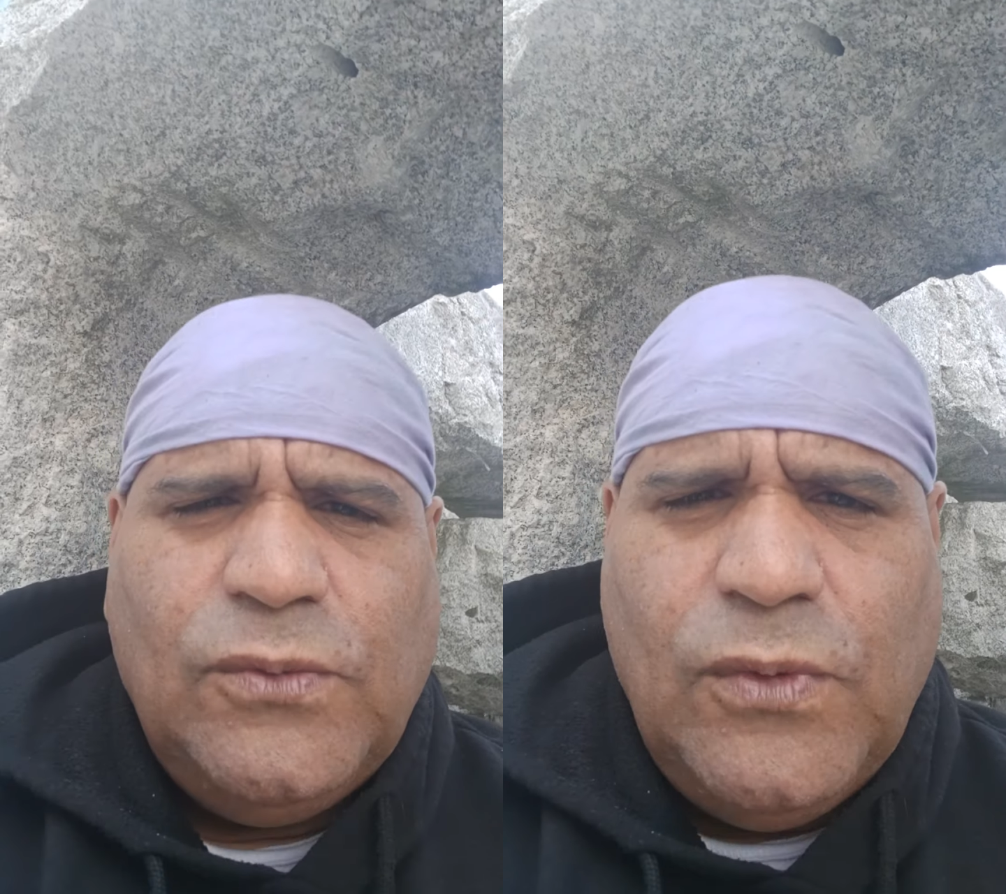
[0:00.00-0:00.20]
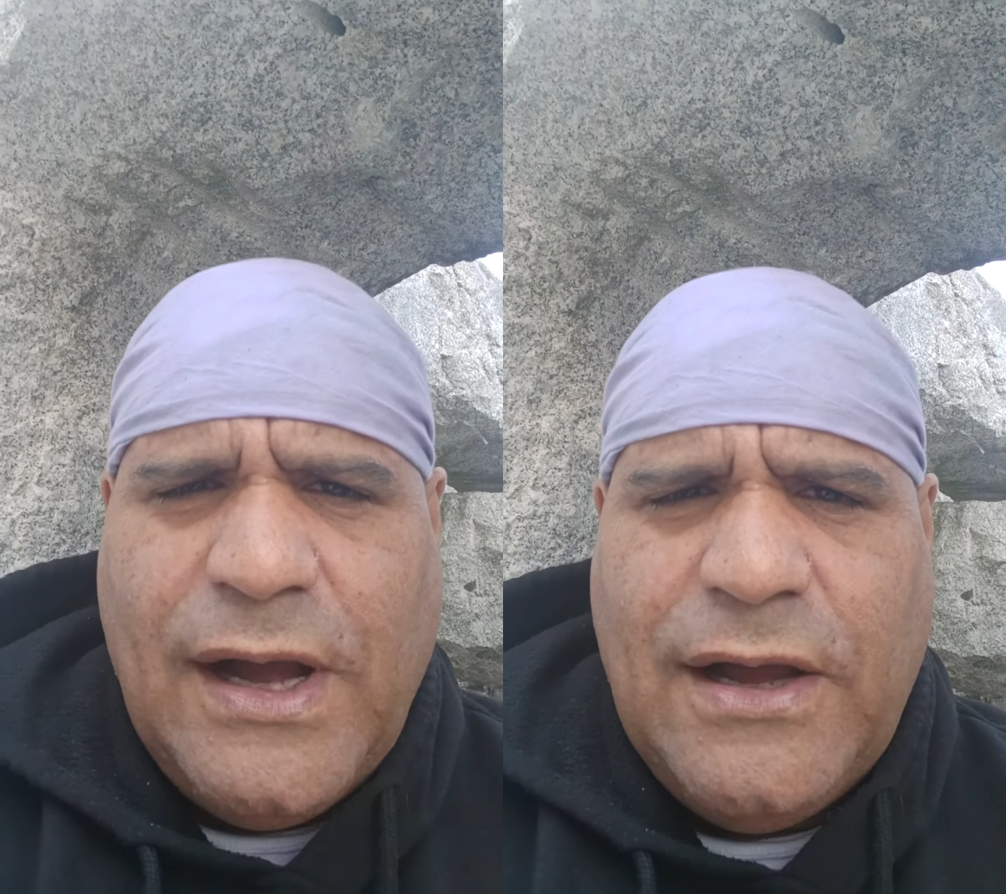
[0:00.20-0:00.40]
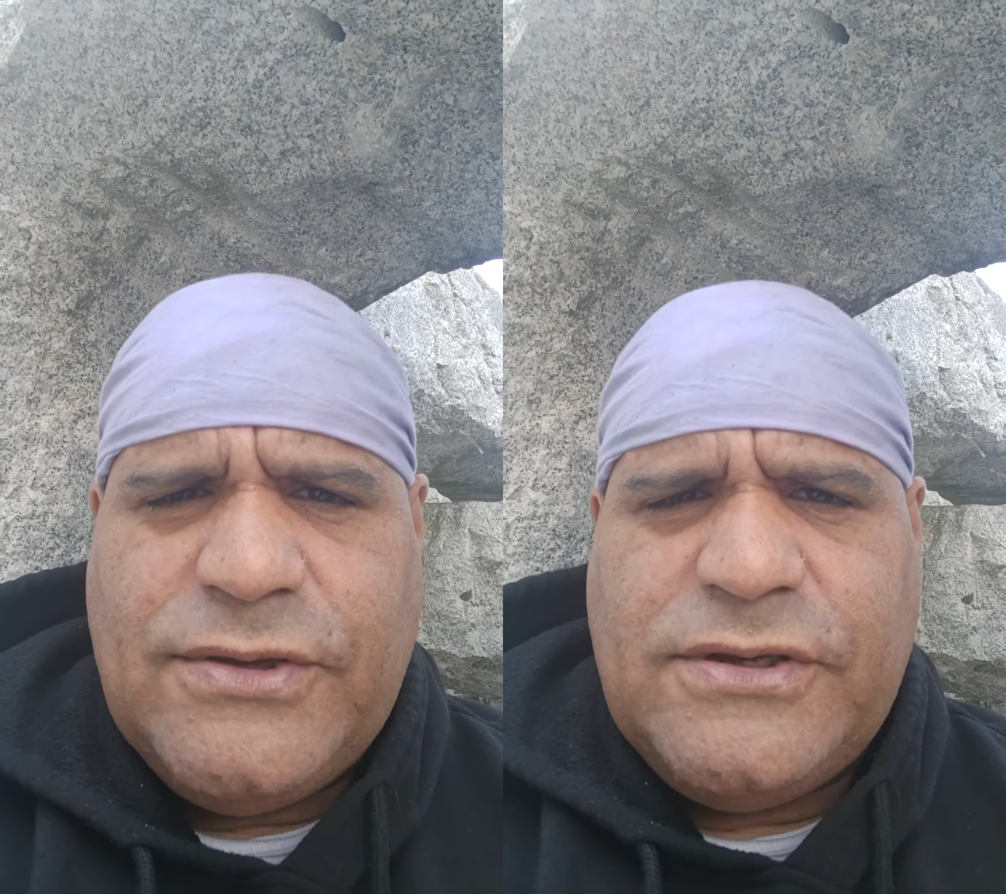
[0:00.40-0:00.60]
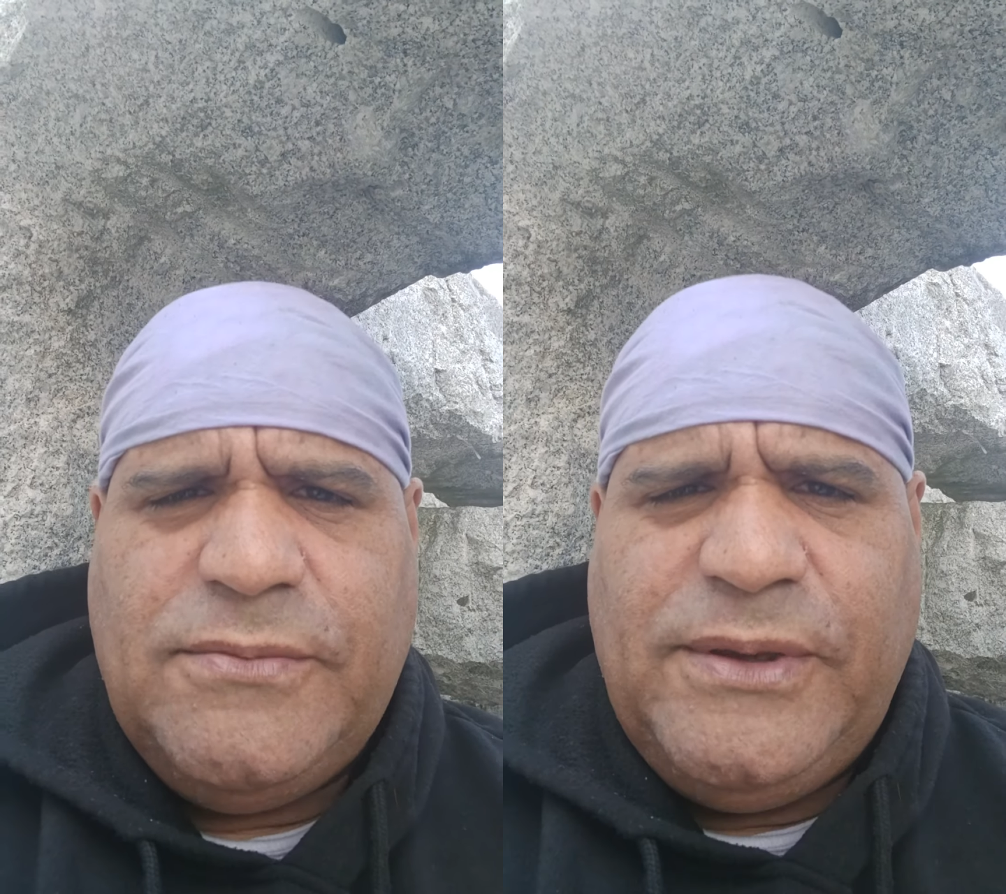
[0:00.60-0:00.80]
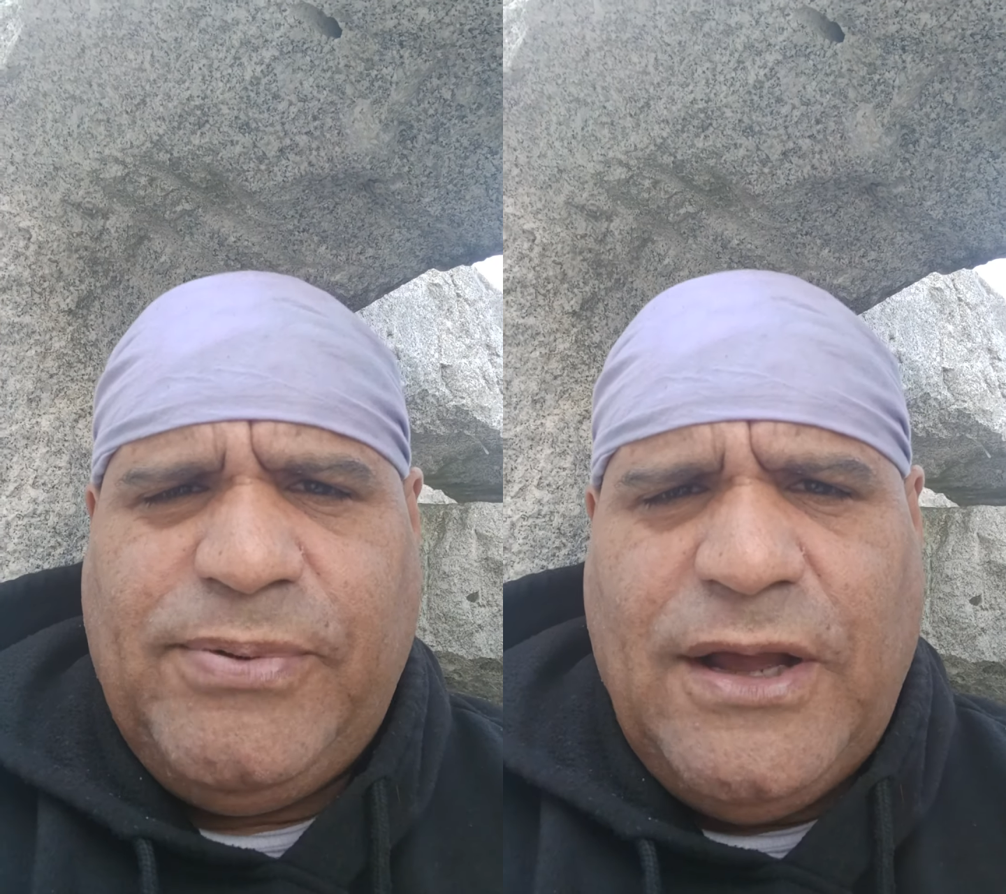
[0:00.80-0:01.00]
Wow, it's going to
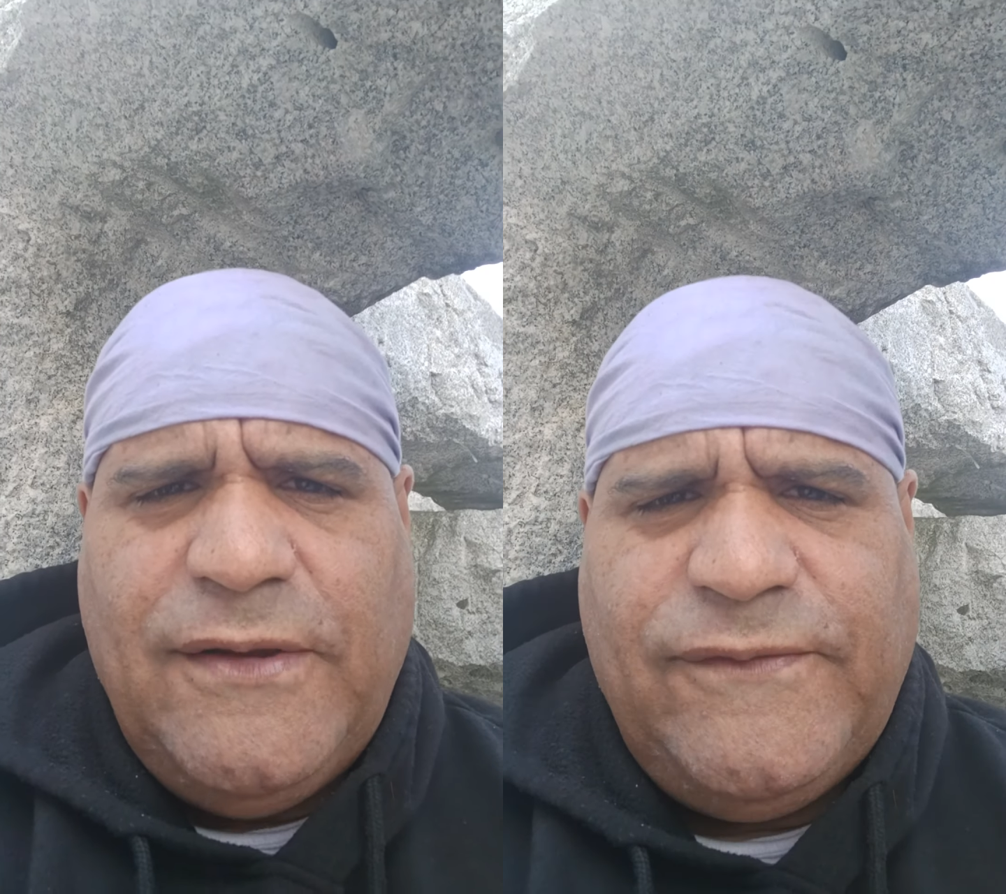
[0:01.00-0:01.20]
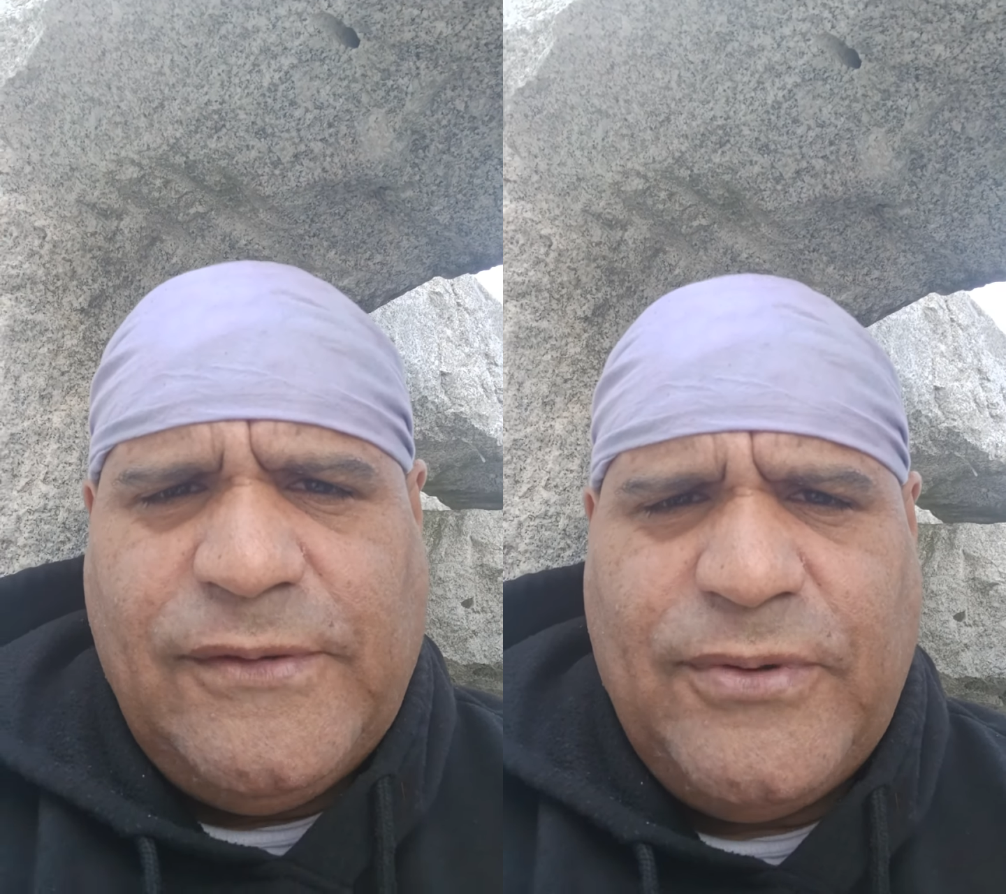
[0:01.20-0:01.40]
be powerful.